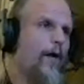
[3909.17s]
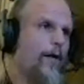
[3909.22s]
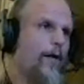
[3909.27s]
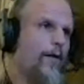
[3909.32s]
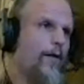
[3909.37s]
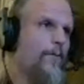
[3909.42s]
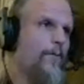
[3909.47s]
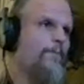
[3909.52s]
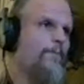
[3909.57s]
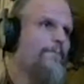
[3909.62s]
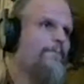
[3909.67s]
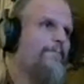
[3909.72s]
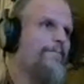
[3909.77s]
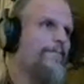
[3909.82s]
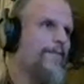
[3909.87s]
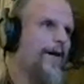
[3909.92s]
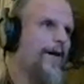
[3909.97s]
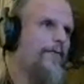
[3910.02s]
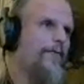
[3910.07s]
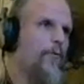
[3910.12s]
I know.
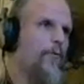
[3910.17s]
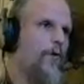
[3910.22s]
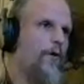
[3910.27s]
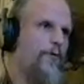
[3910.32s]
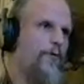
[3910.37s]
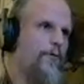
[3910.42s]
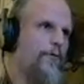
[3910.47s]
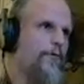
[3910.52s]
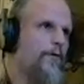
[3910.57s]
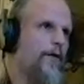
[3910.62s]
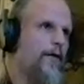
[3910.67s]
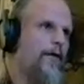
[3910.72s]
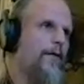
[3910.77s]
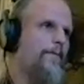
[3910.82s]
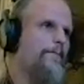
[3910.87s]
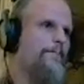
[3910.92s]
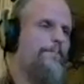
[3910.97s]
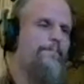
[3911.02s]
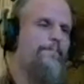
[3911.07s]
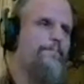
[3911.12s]
I've walked through
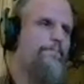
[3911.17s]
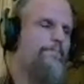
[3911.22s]
there.